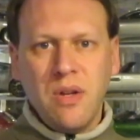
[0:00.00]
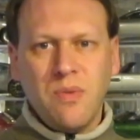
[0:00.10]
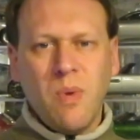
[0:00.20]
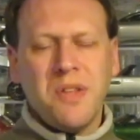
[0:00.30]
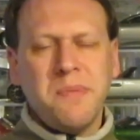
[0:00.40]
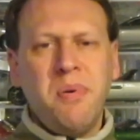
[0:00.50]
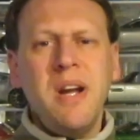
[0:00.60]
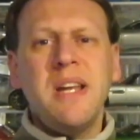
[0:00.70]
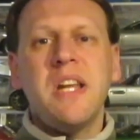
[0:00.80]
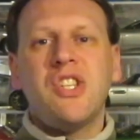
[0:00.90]
Well, to put
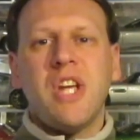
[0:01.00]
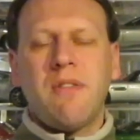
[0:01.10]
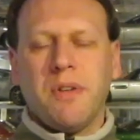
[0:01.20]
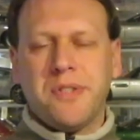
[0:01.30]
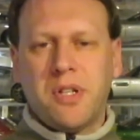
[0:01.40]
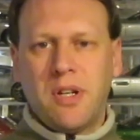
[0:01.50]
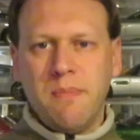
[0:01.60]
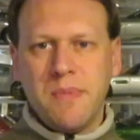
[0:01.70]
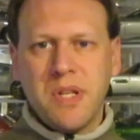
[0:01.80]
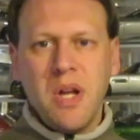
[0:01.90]
it in general
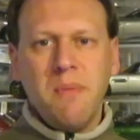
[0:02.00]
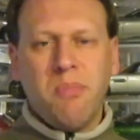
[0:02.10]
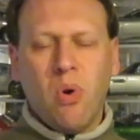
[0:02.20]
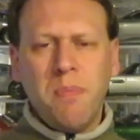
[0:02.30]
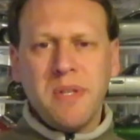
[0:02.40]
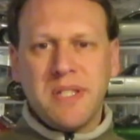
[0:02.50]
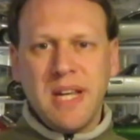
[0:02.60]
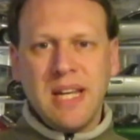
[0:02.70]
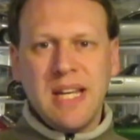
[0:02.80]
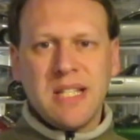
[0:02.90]
terms,
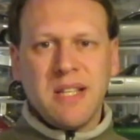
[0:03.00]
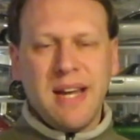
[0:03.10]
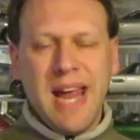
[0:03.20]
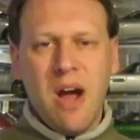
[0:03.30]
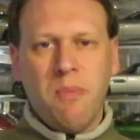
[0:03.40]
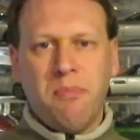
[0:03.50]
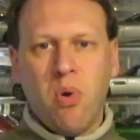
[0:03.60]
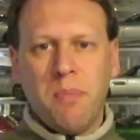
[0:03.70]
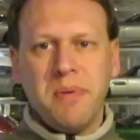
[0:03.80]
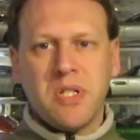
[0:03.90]
porpoising is like how
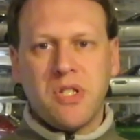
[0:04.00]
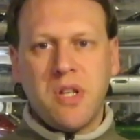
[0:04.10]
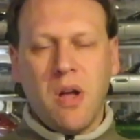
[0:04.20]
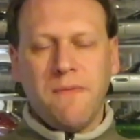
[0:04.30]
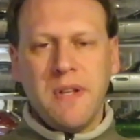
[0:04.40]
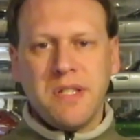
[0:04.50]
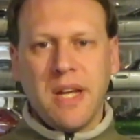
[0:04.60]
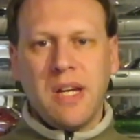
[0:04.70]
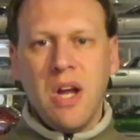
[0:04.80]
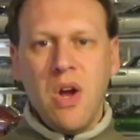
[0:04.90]
porpoise dolphins,
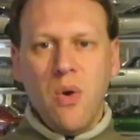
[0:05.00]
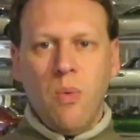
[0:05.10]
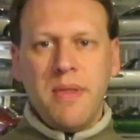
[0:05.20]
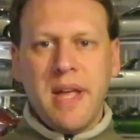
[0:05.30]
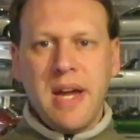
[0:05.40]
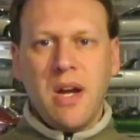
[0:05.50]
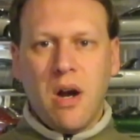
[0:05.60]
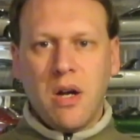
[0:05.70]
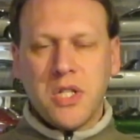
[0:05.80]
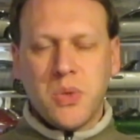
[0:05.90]
like when they
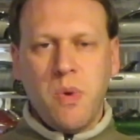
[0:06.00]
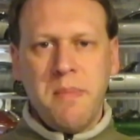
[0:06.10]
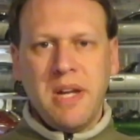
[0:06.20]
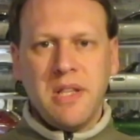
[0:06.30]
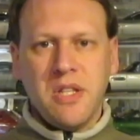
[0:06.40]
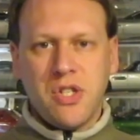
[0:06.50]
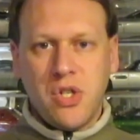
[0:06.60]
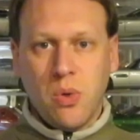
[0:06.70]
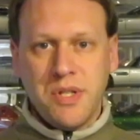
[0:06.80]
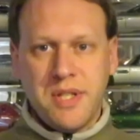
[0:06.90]
are swimming in the
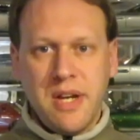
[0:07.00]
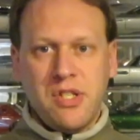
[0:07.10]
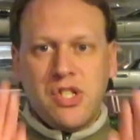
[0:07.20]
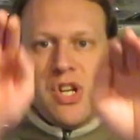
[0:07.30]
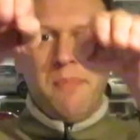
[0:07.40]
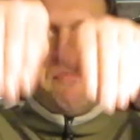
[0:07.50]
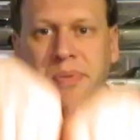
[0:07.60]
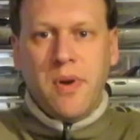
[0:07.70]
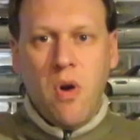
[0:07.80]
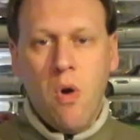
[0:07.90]
shores, they
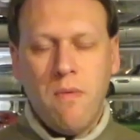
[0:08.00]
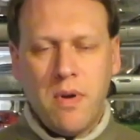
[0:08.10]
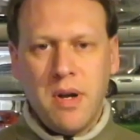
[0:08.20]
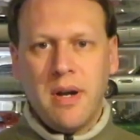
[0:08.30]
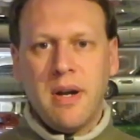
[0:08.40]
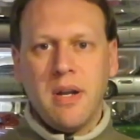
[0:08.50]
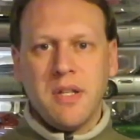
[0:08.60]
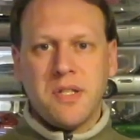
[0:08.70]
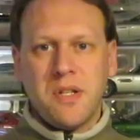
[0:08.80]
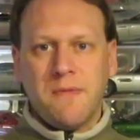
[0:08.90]
jump over the
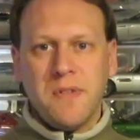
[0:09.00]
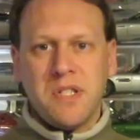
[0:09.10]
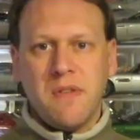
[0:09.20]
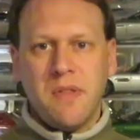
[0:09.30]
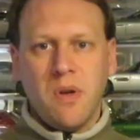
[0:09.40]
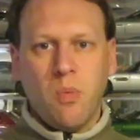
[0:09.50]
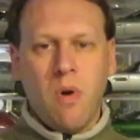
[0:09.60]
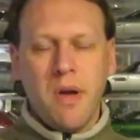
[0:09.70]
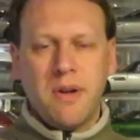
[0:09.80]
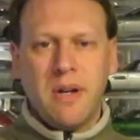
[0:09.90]
surface of the
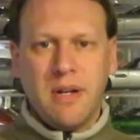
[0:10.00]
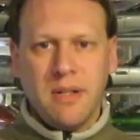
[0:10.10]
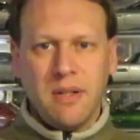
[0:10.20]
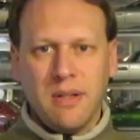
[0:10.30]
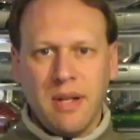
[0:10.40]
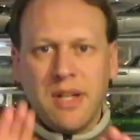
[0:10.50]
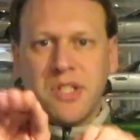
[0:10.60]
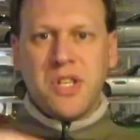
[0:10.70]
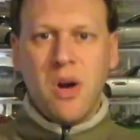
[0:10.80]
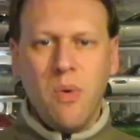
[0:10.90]
water, like
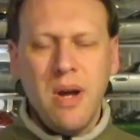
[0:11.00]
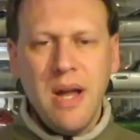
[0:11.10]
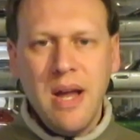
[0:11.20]
so.